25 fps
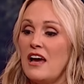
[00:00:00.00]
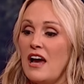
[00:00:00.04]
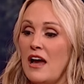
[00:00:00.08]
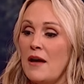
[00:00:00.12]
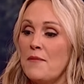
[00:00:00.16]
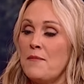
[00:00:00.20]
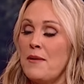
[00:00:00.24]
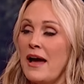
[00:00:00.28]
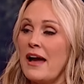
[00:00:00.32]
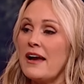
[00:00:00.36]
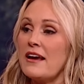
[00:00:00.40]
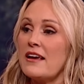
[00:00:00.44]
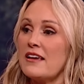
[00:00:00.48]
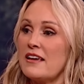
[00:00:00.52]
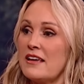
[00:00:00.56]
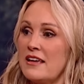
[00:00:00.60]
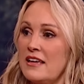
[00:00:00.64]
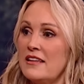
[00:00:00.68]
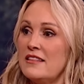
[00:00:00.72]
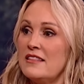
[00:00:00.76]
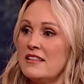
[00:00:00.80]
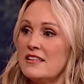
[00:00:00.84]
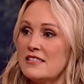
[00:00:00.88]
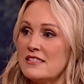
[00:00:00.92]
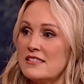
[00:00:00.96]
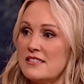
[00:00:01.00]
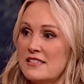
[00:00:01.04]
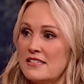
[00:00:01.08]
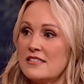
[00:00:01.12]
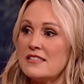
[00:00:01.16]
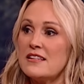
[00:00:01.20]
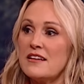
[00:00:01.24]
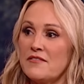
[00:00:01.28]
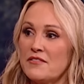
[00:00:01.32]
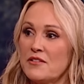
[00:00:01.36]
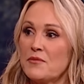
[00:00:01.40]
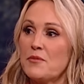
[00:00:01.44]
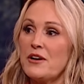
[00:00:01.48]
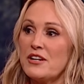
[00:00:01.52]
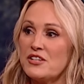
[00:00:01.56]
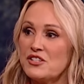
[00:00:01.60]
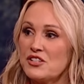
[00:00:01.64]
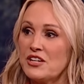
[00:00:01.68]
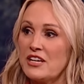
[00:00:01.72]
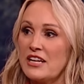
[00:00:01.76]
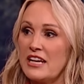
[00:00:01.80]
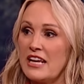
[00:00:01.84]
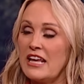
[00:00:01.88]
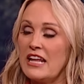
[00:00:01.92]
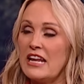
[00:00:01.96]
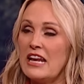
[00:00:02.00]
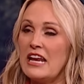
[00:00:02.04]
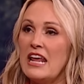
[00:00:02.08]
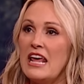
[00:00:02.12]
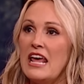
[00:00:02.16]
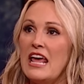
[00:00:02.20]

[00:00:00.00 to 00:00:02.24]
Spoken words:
I'm back in this season of depression again.